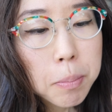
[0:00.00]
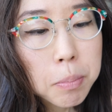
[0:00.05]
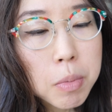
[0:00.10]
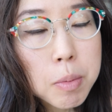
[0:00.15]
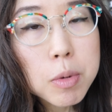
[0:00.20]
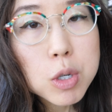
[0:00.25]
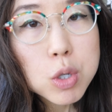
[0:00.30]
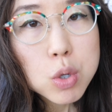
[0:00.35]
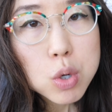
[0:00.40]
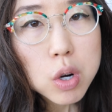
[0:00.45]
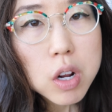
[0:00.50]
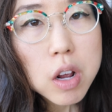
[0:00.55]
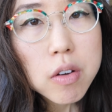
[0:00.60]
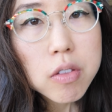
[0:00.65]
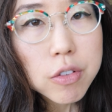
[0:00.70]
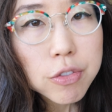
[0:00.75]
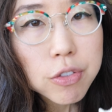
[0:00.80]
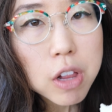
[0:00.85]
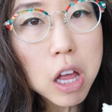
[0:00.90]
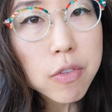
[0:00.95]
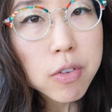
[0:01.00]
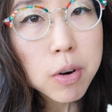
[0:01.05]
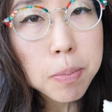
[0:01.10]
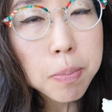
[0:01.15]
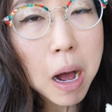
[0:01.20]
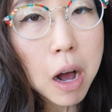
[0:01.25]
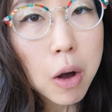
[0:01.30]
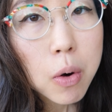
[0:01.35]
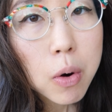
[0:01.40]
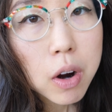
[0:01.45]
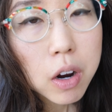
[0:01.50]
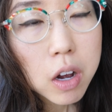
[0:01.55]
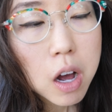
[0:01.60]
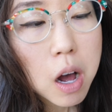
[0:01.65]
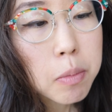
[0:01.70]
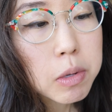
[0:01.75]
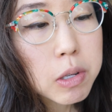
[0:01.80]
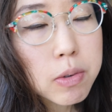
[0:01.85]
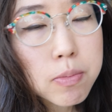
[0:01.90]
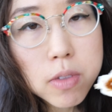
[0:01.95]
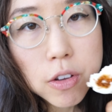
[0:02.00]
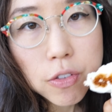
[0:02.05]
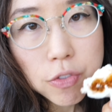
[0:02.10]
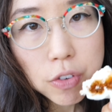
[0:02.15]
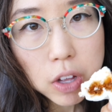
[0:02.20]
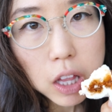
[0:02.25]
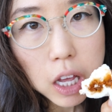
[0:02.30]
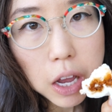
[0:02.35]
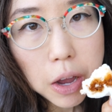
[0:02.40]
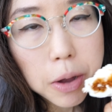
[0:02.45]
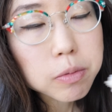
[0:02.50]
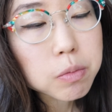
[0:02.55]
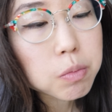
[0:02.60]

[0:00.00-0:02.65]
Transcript: The majority of the flavor power comes from the filling.